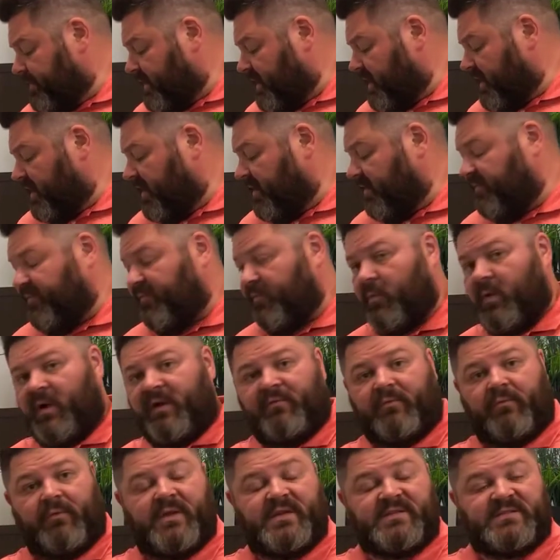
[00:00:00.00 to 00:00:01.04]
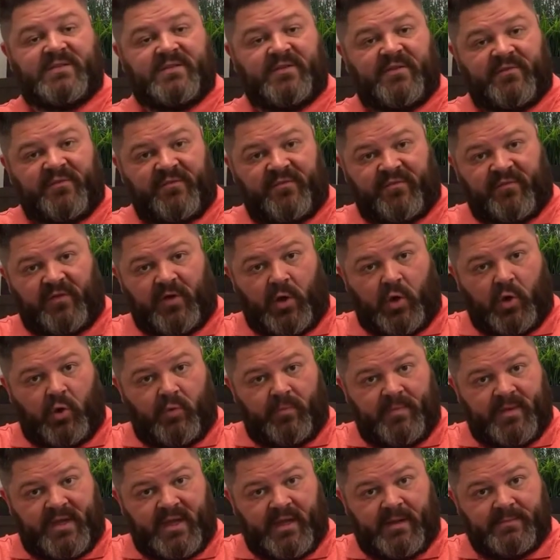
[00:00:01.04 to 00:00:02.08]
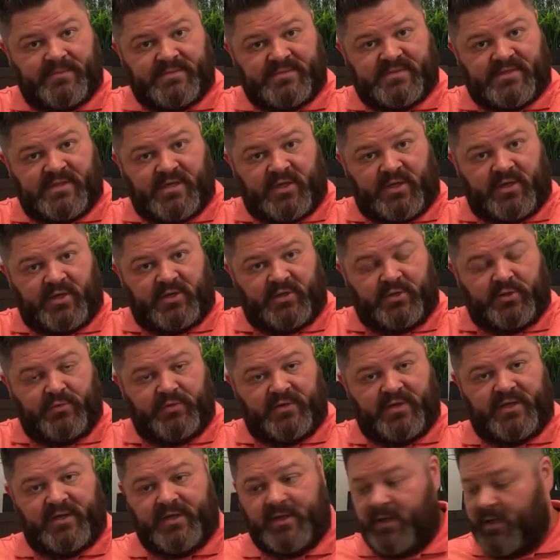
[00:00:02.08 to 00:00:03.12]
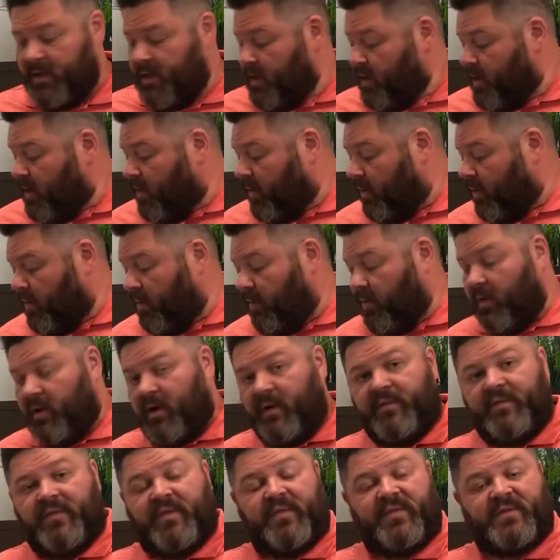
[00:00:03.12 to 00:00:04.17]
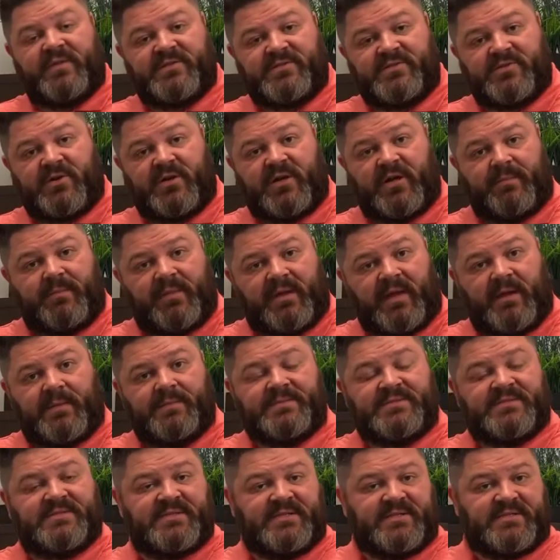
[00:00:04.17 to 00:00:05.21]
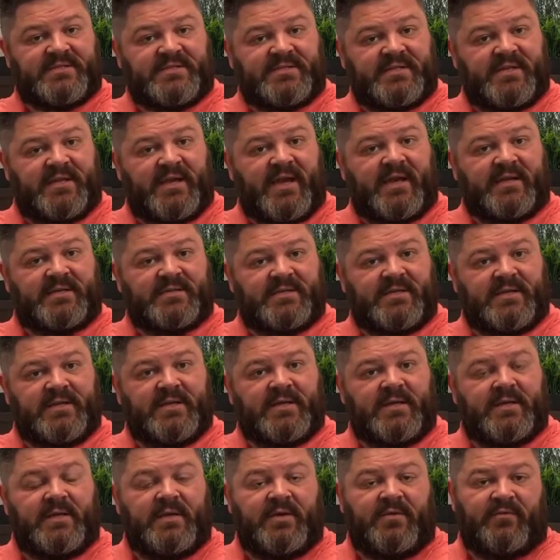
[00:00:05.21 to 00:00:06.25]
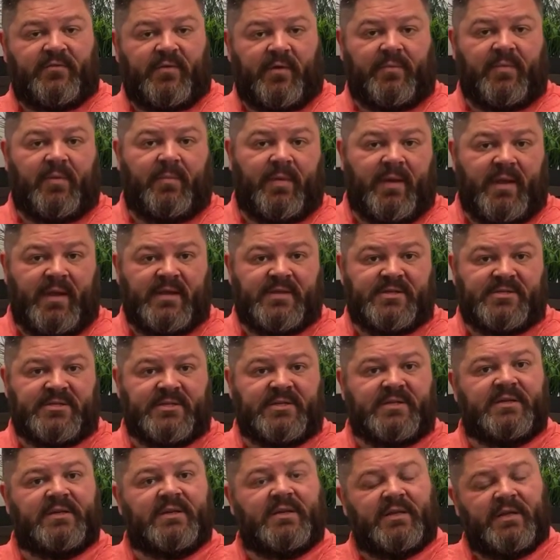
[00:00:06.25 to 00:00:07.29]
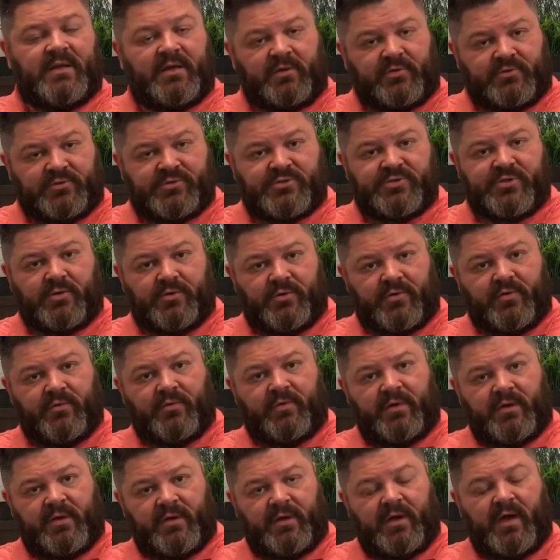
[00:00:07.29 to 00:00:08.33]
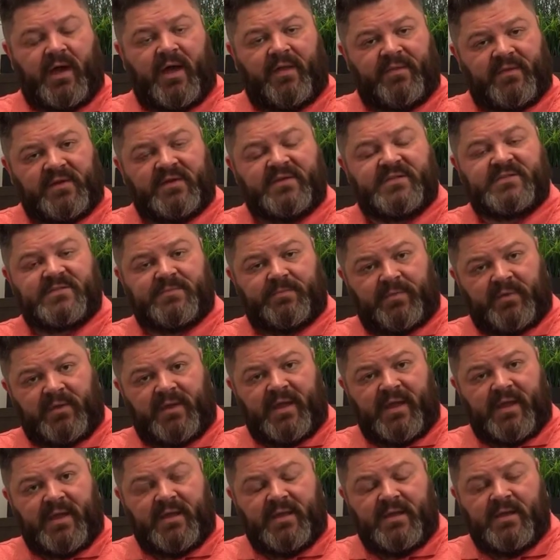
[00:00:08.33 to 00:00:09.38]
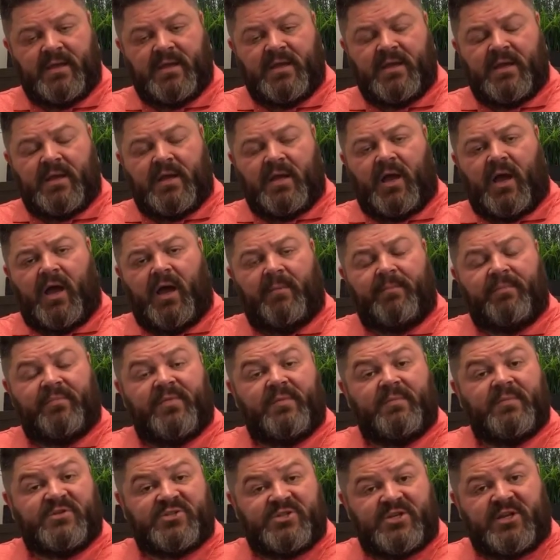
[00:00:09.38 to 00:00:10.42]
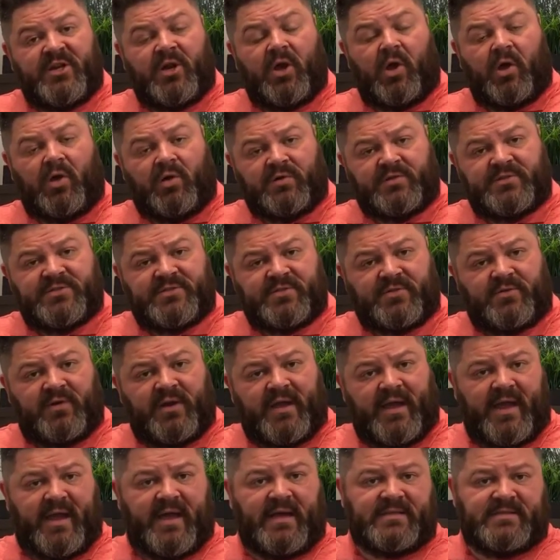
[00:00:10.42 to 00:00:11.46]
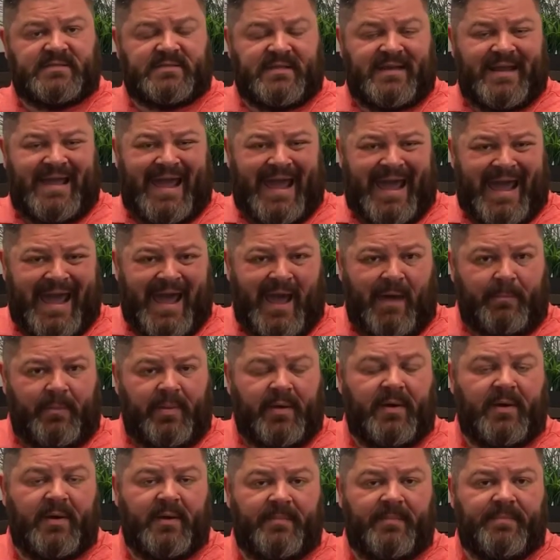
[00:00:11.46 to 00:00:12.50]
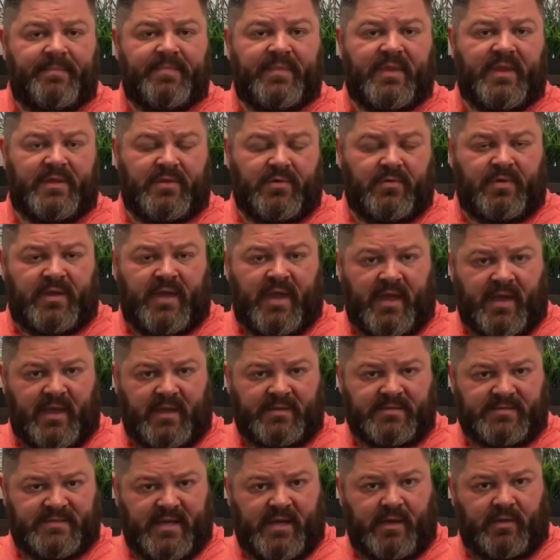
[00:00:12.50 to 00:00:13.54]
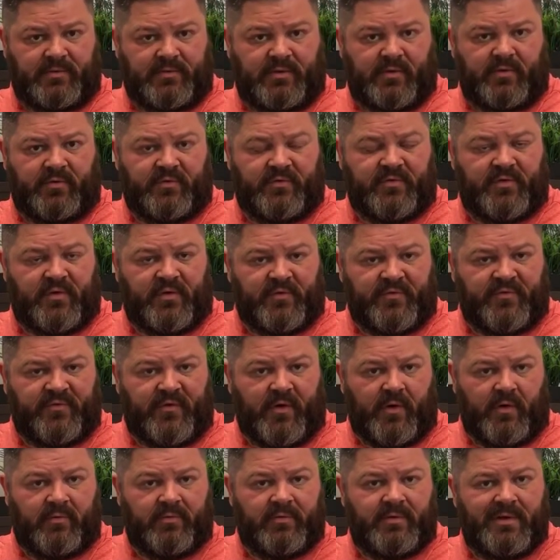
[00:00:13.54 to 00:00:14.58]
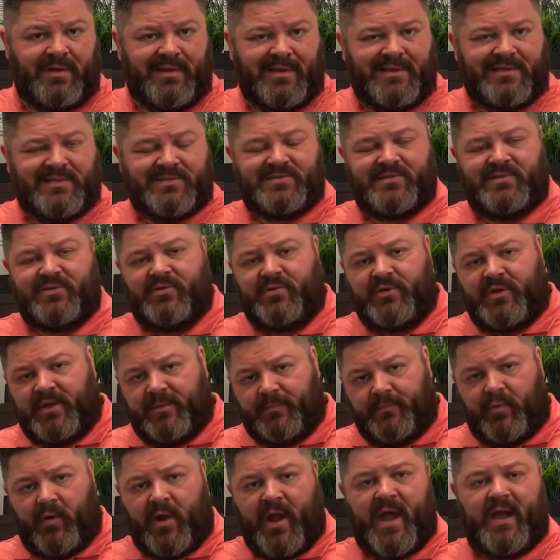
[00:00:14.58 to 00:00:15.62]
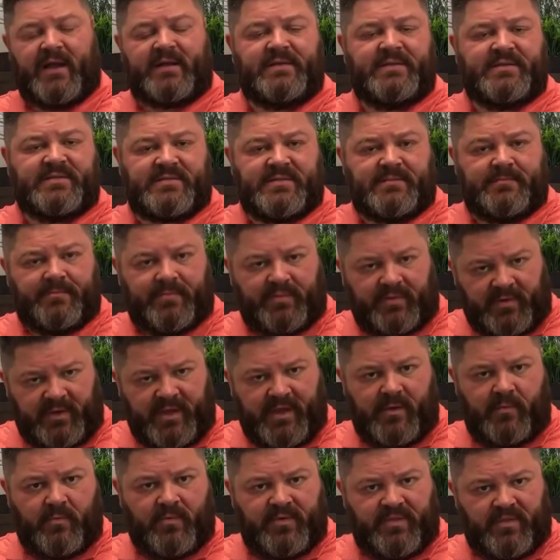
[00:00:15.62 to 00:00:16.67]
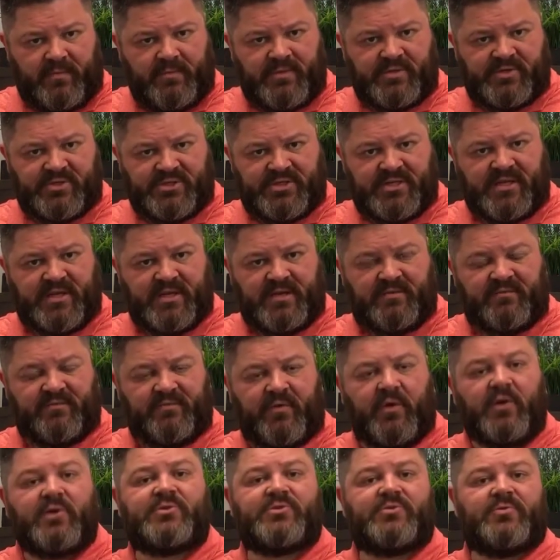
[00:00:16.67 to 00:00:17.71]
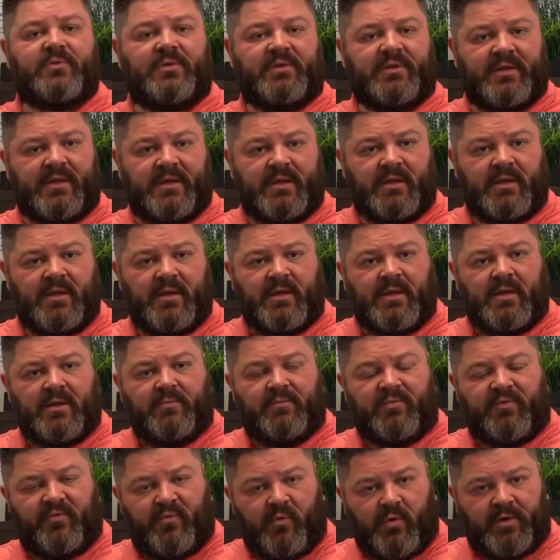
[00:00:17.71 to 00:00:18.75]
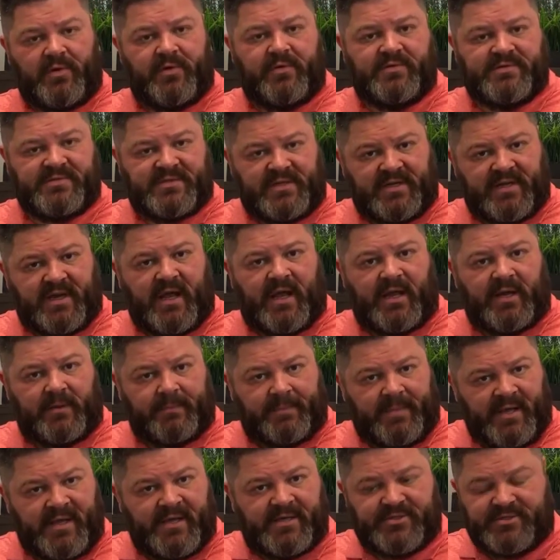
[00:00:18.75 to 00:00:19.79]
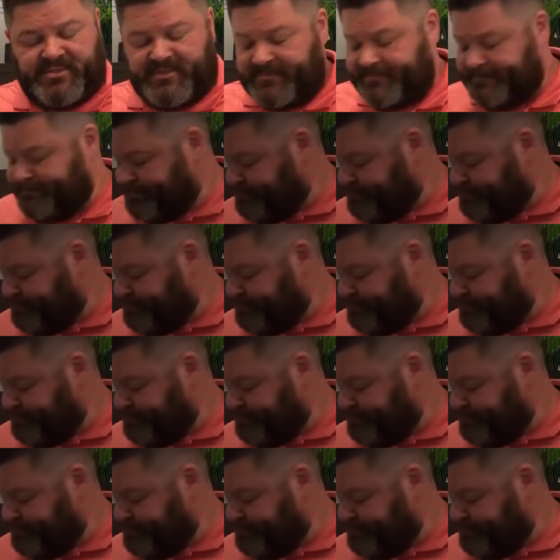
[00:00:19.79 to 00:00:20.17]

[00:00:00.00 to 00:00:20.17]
If for whatever reason the flow becomes occluded or that the circuit becomes disconnected from the patient, it'll show you on the display. The machine also has an app that you can download to your phone so you can practice and play with the machine virtually before using it on a patient.